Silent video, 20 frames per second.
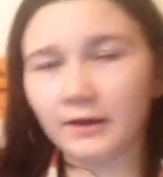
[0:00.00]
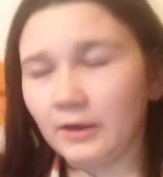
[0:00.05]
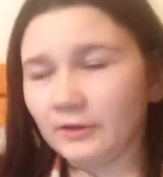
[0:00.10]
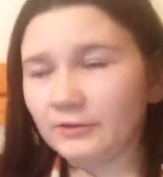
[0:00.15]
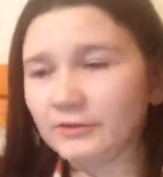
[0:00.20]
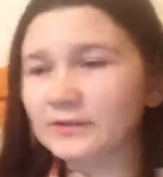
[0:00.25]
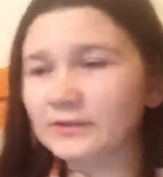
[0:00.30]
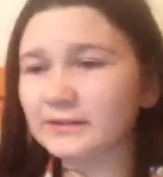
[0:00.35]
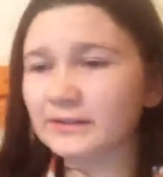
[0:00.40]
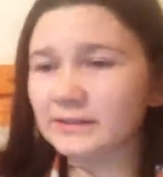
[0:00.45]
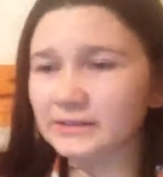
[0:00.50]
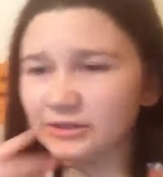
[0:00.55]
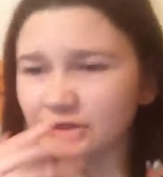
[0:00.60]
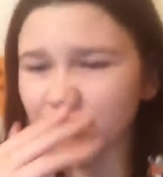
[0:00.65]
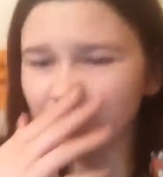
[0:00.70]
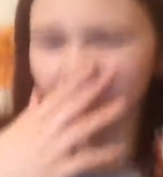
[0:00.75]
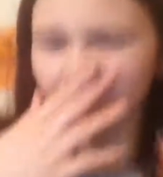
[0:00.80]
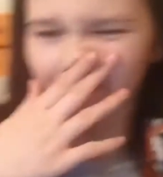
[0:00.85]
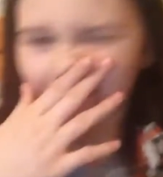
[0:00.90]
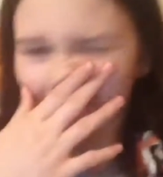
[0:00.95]
I think
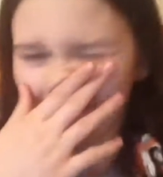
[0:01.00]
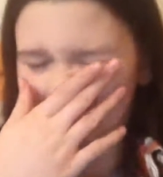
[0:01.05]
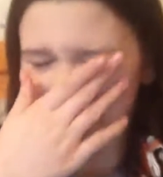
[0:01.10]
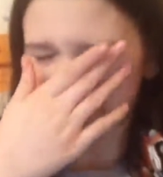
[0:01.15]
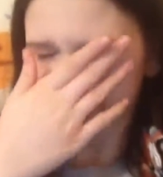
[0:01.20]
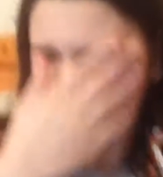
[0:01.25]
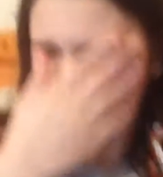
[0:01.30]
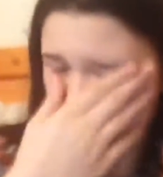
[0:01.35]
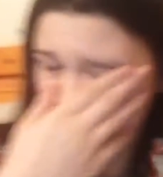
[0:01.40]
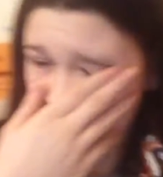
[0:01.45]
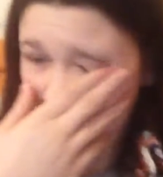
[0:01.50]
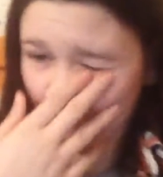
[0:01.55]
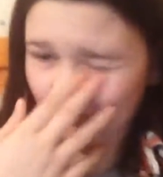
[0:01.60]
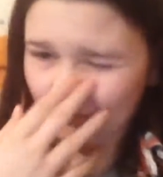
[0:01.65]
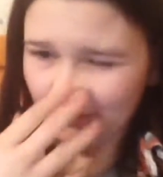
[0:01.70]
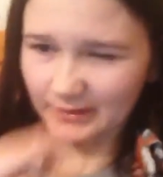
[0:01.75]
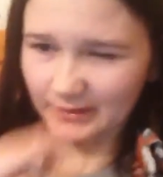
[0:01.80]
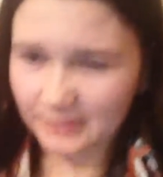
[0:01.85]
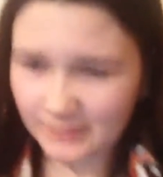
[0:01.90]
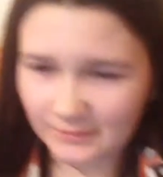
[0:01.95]
this year,
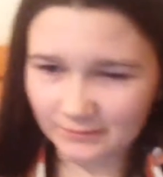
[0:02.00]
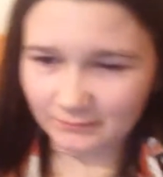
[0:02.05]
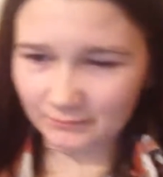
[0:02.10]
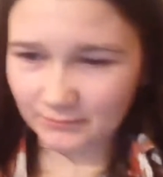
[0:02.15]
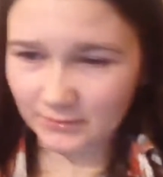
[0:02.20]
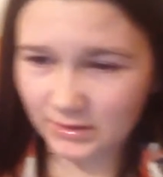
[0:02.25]
this